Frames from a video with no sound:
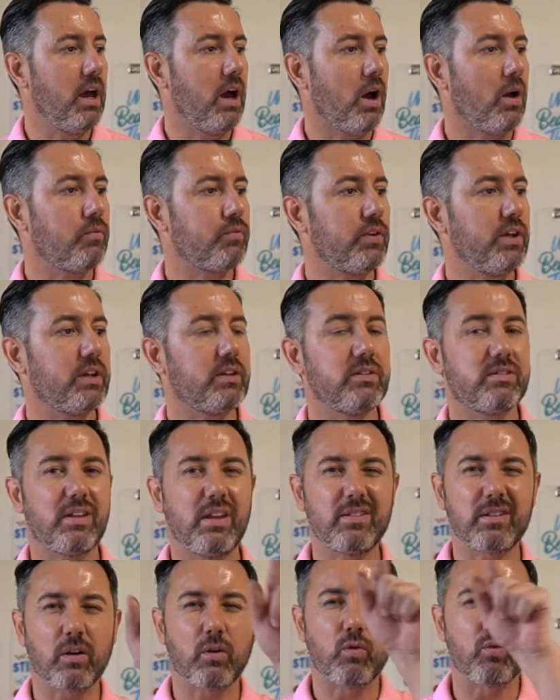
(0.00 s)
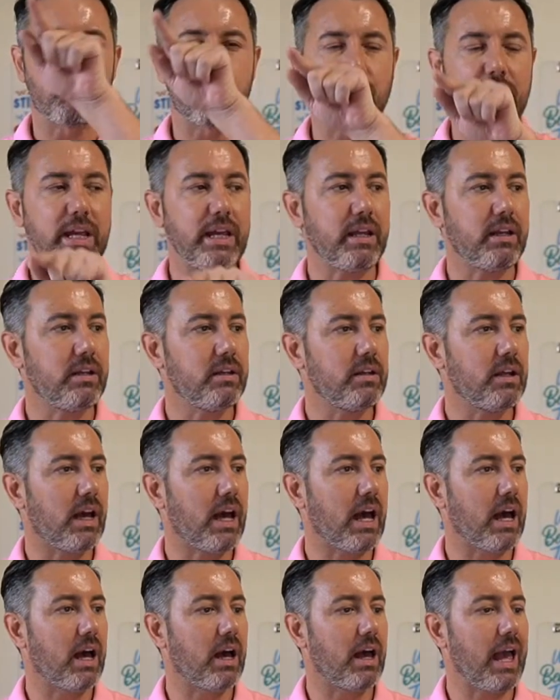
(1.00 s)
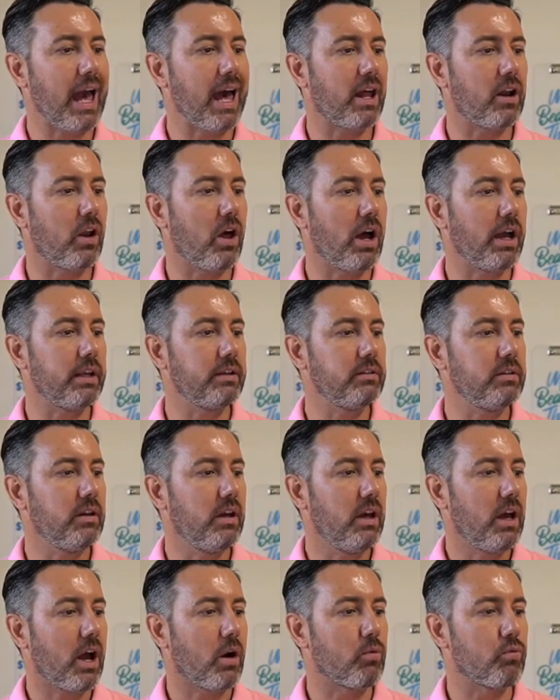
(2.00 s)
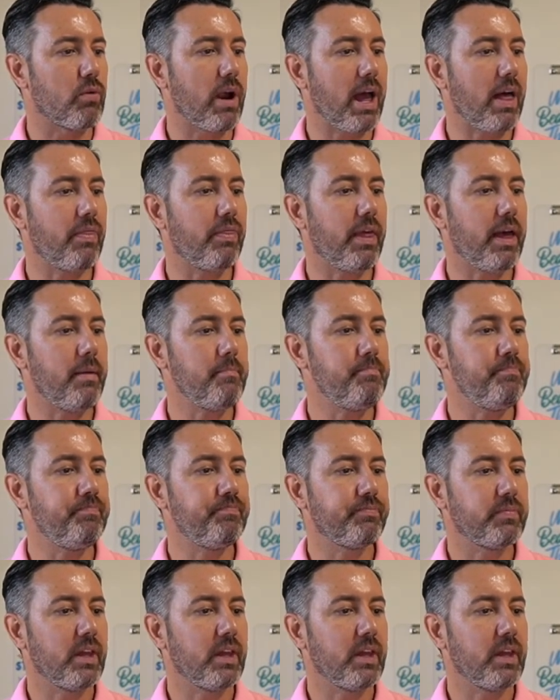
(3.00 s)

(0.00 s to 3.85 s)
Hopefully you can see there's a green outline around them.